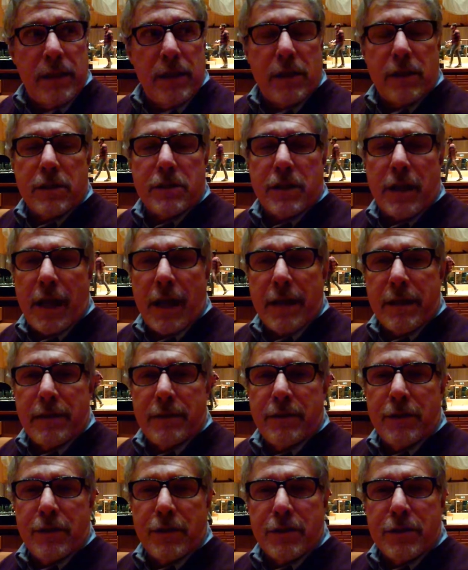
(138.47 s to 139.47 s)
think
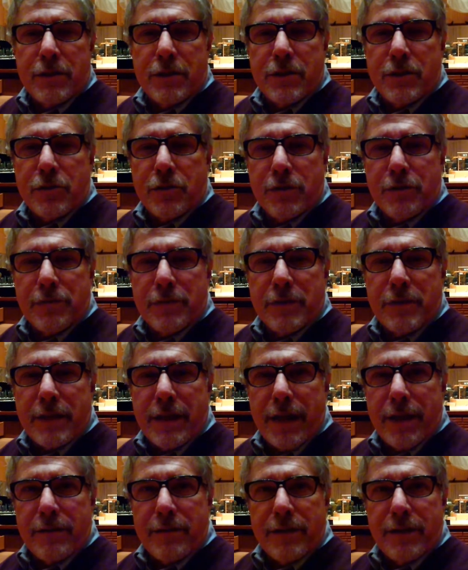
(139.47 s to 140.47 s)
this is sort of the
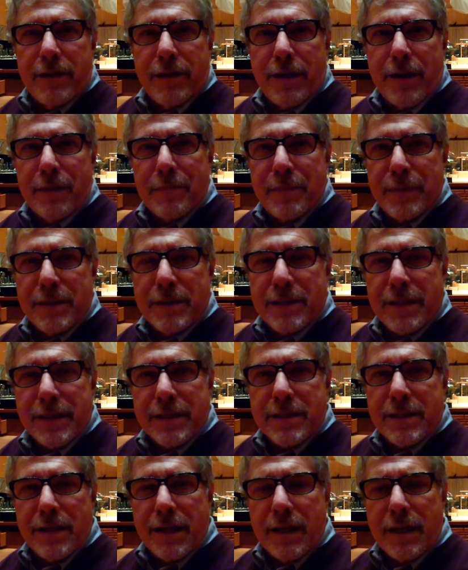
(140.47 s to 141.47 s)
down and the up. It's
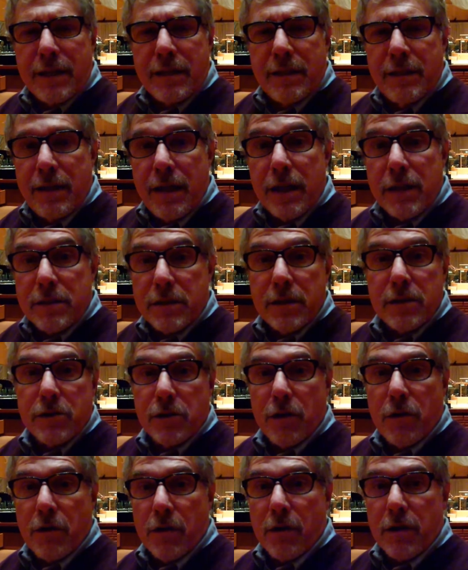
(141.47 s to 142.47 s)
like saying, yes, it's
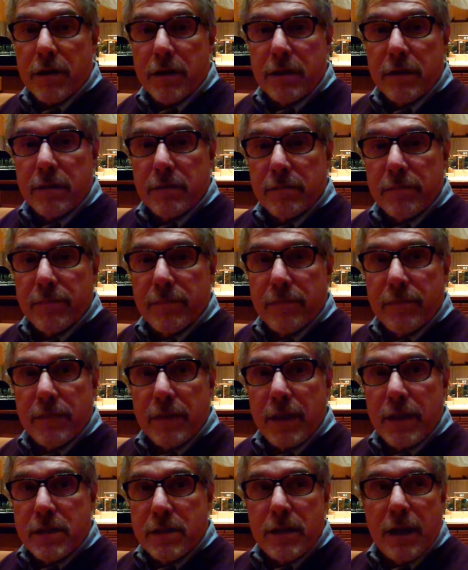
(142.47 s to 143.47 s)
hard.
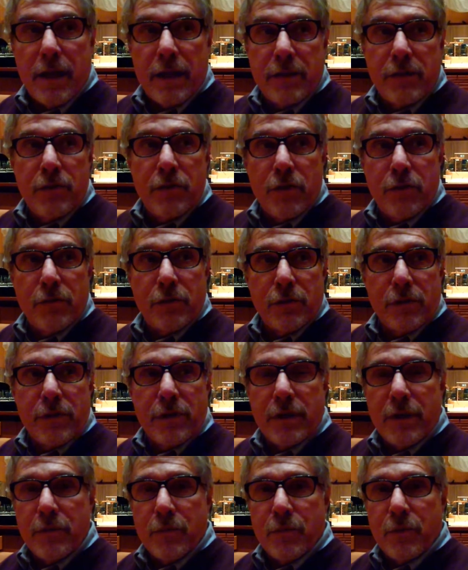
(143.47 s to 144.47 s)
It's not, you don't learn
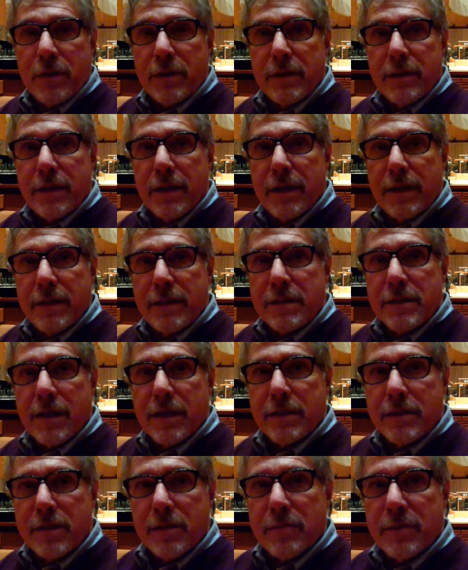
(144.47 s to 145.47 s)
it in one day. It's
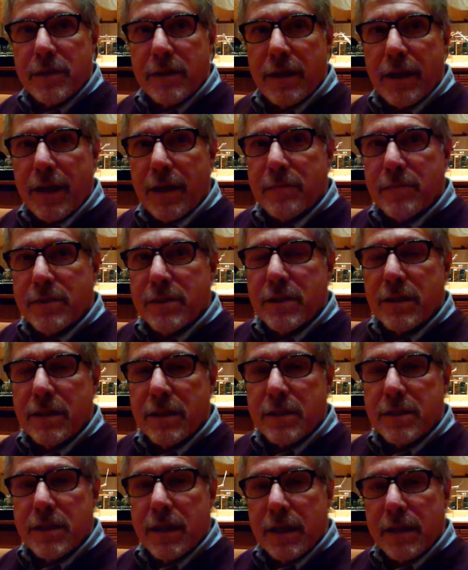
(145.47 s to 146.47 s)
not something that happens in
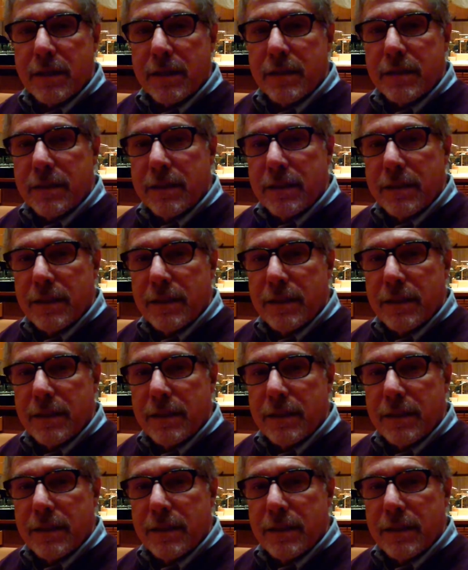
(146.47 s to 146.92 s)
a second.